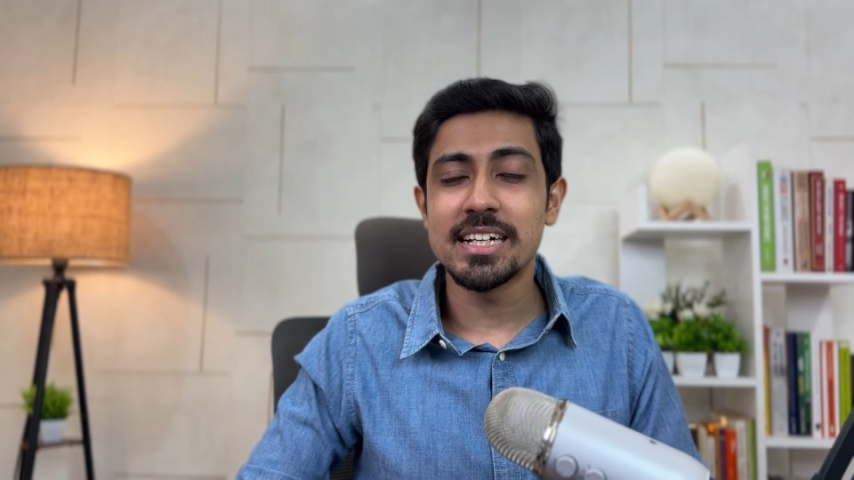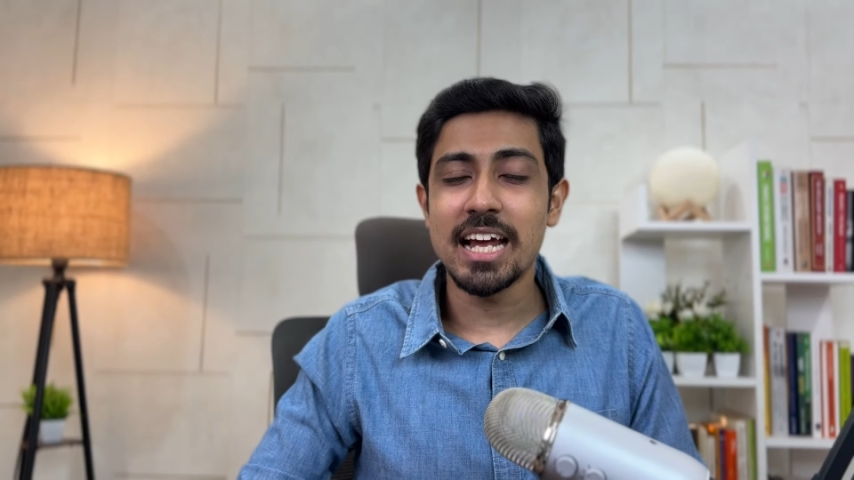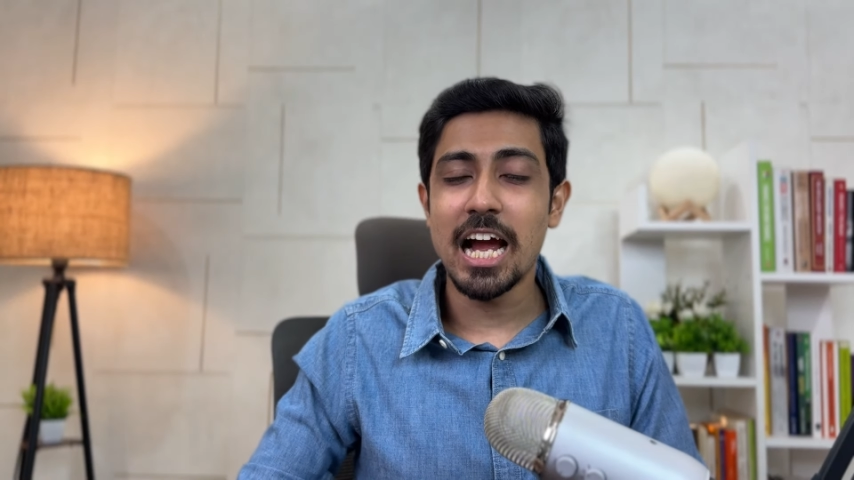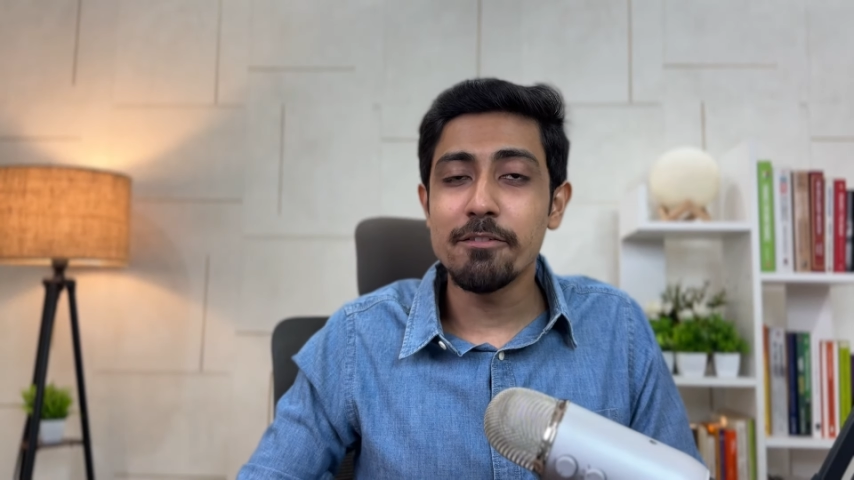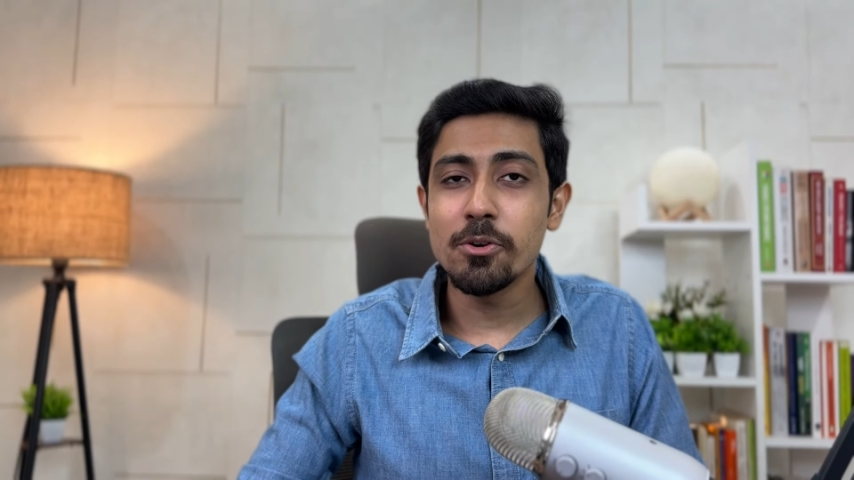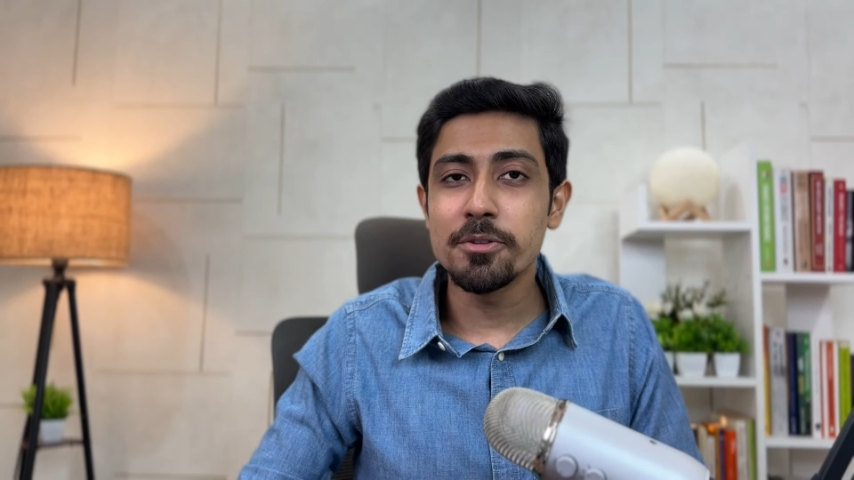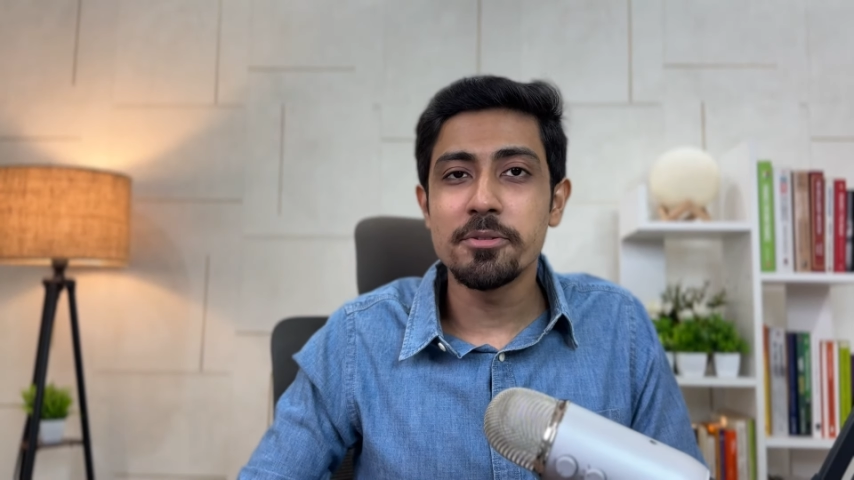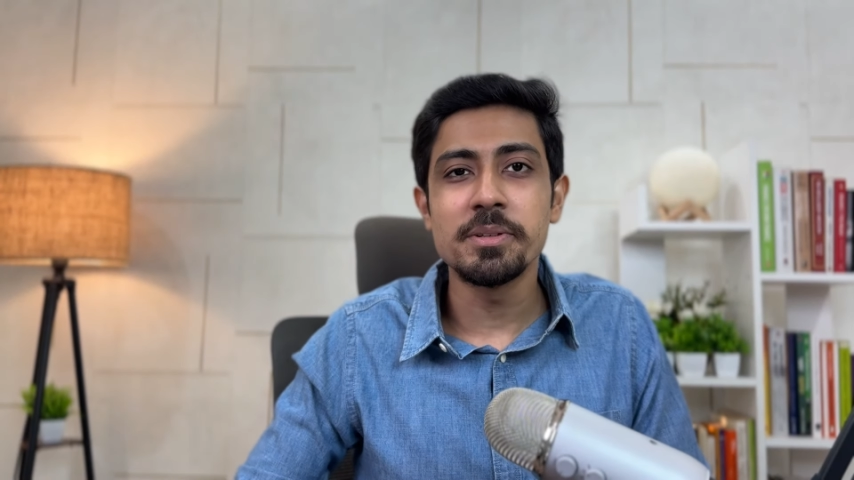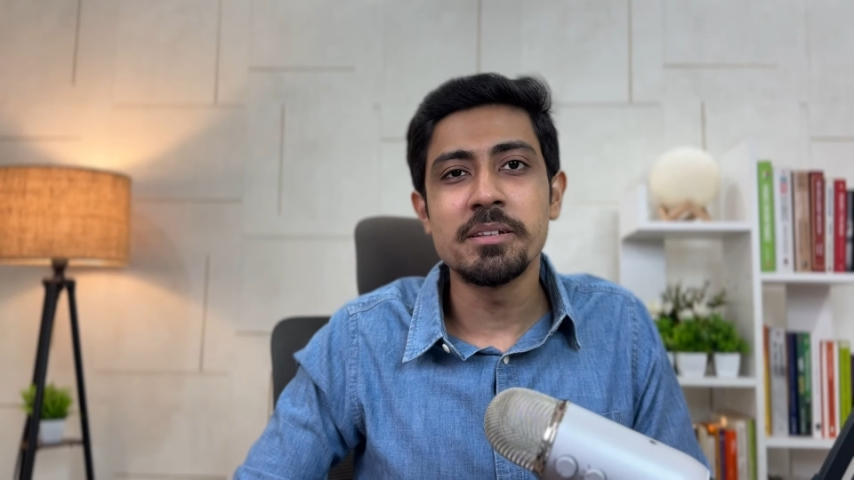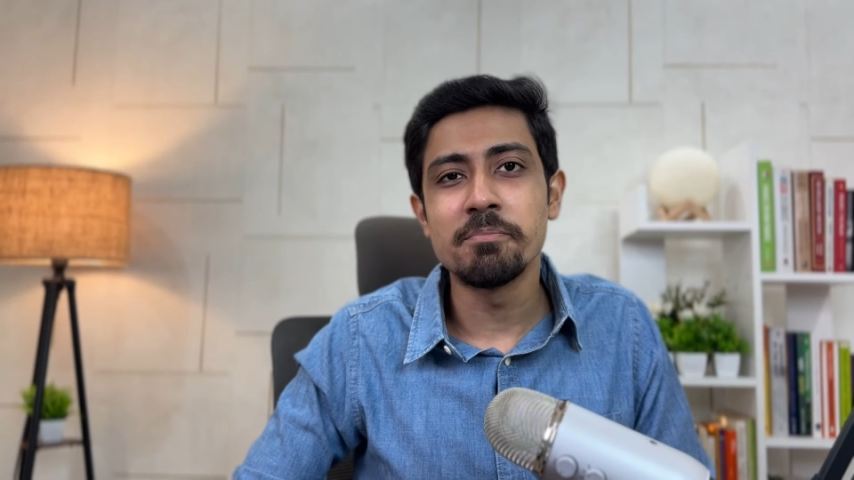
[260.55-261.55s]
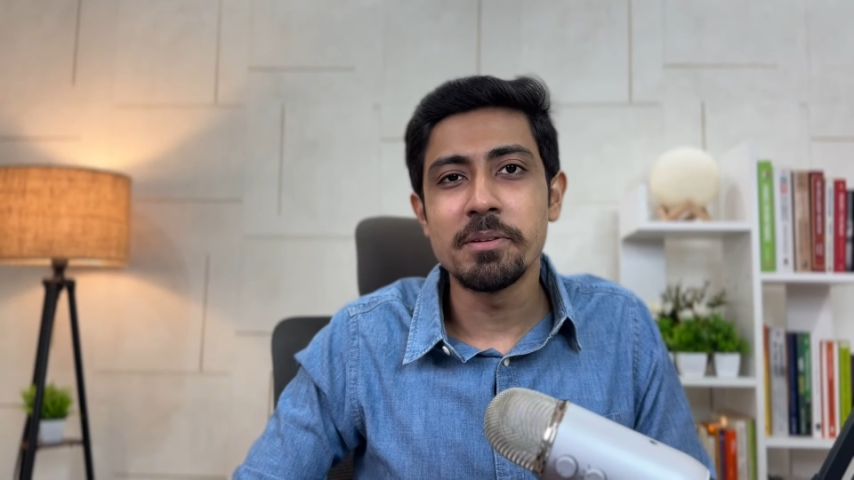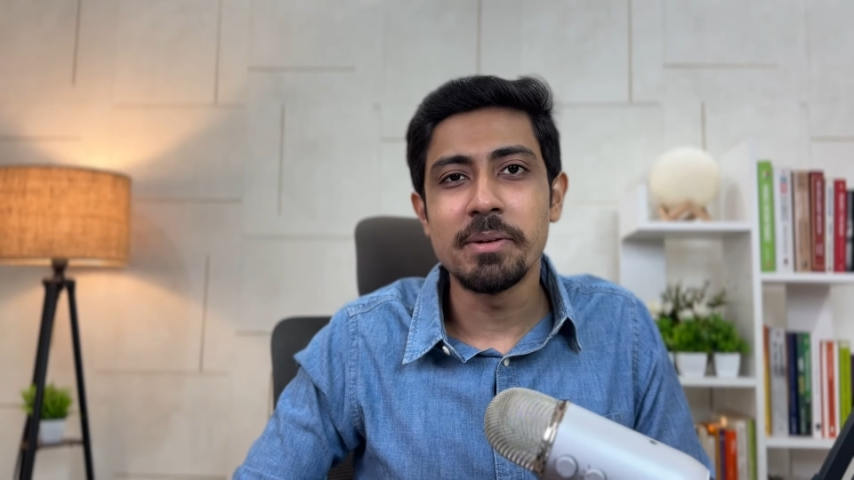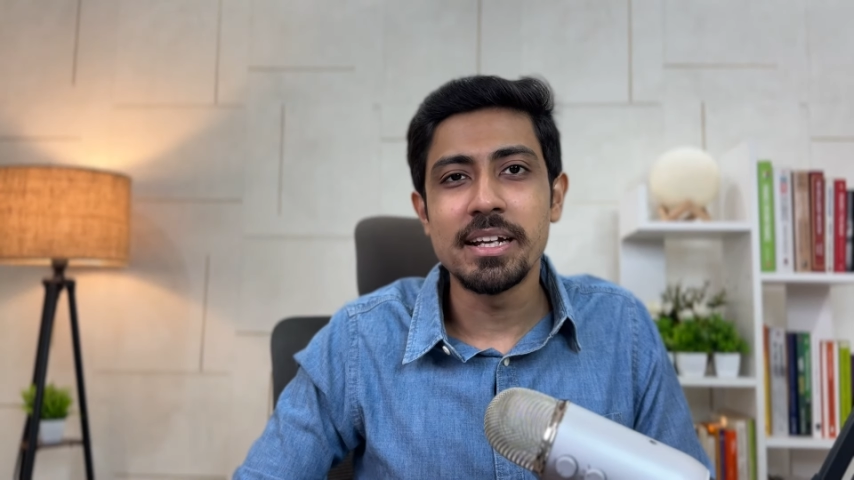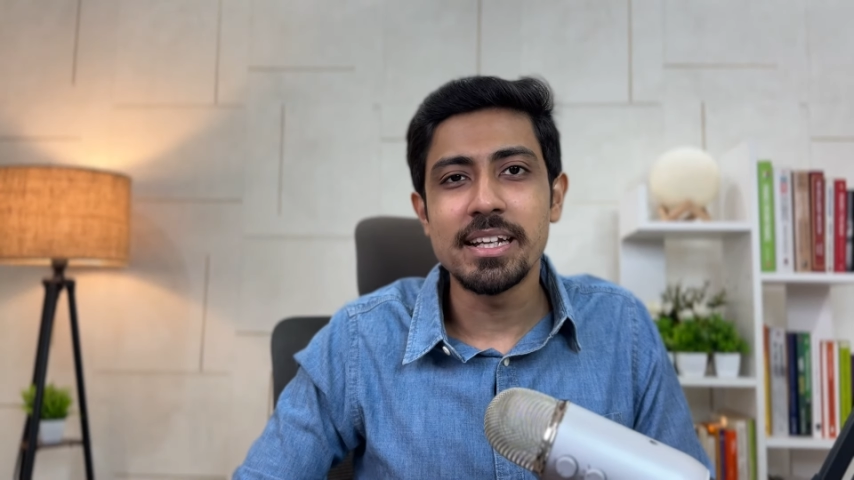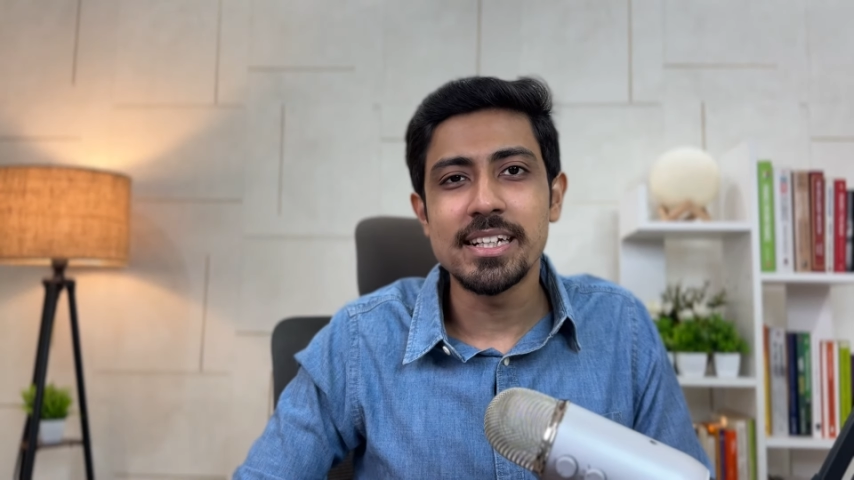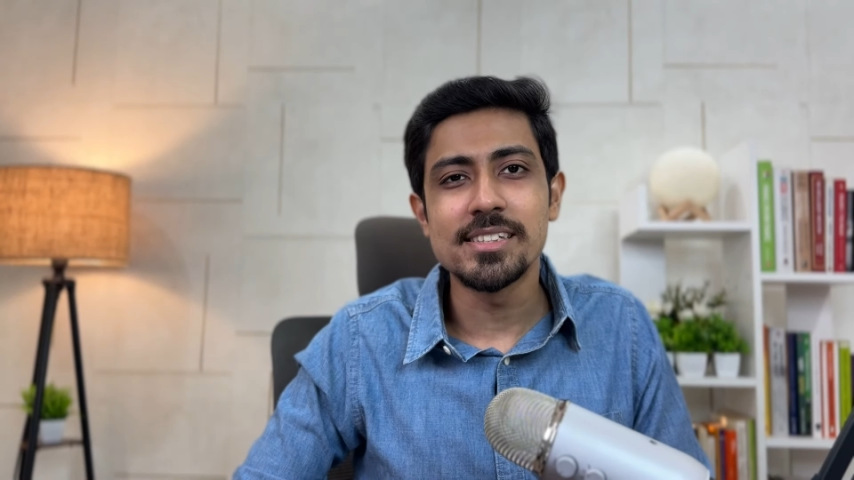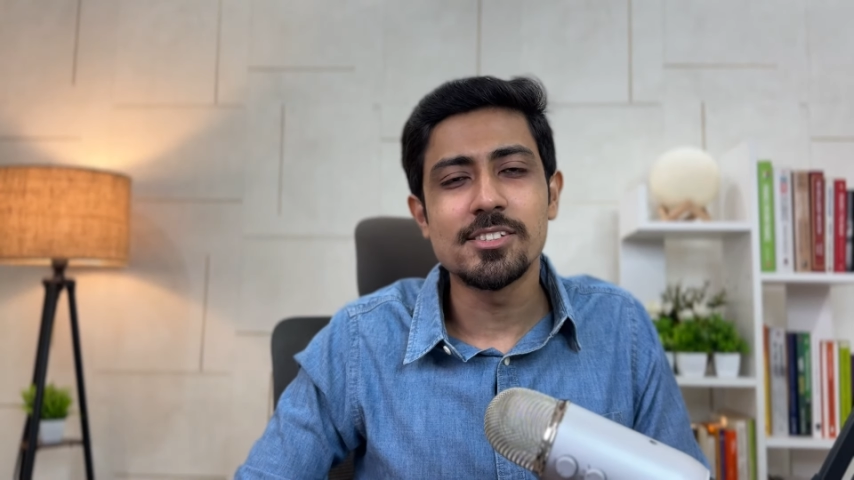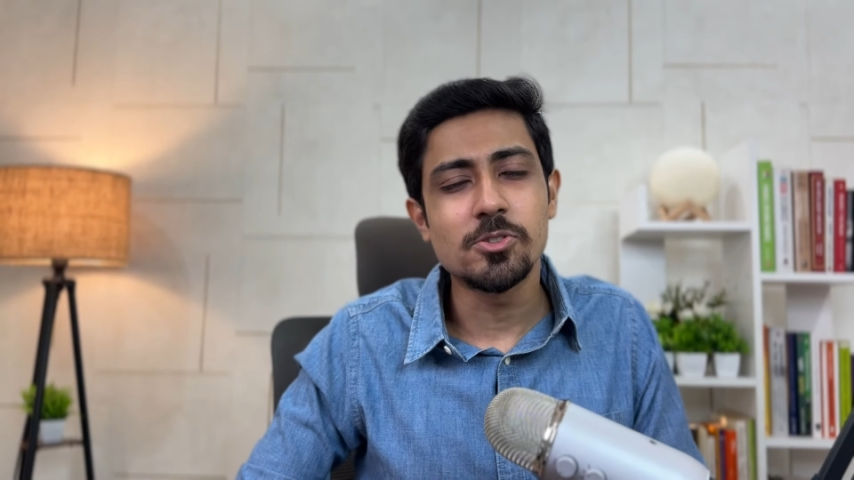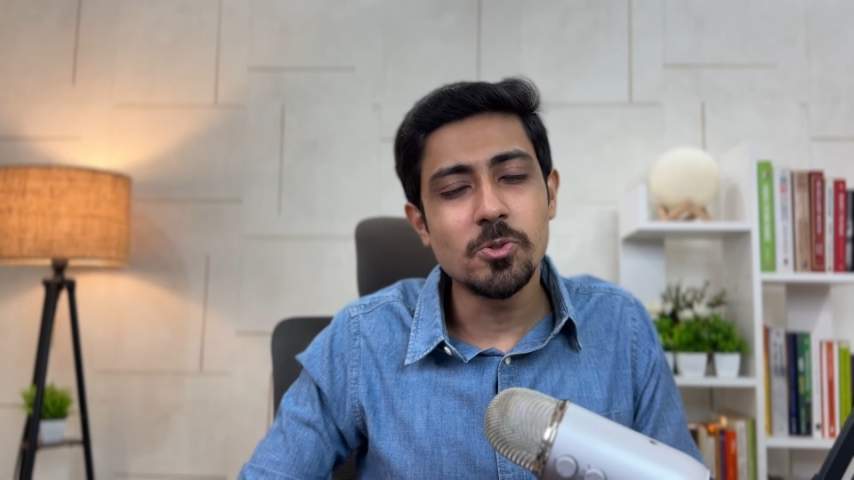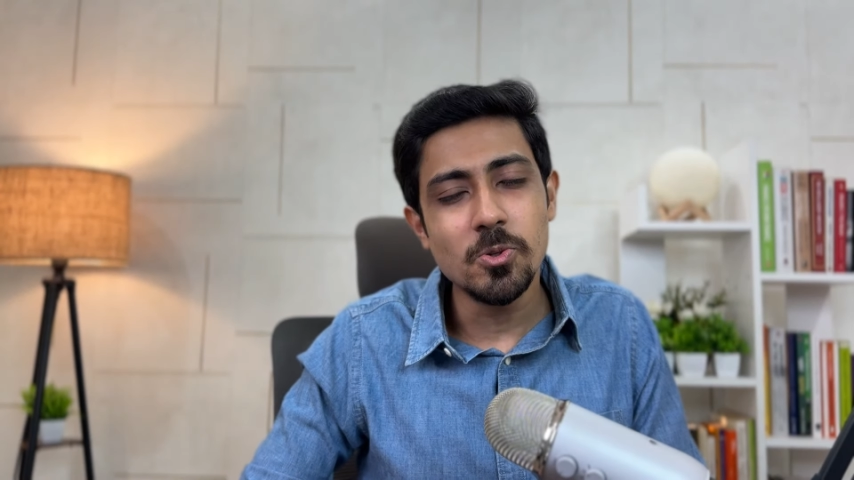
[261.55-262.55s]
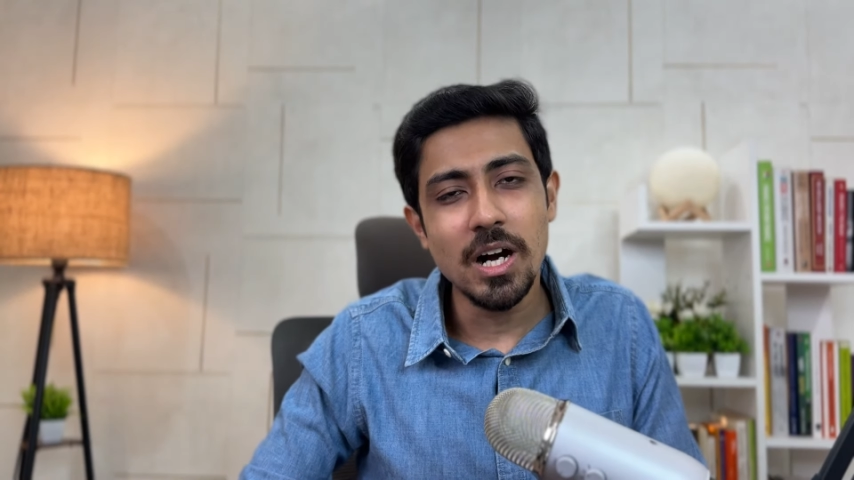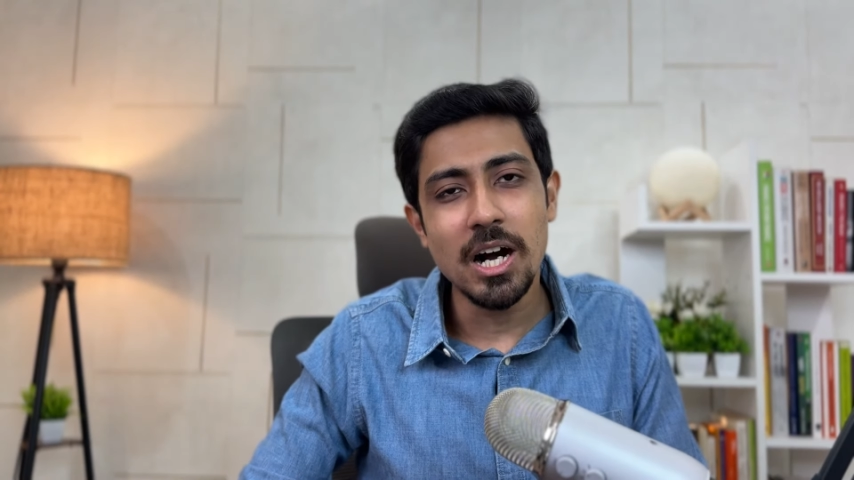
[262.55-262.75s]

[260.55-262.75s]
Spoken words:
that I've also been implementing is go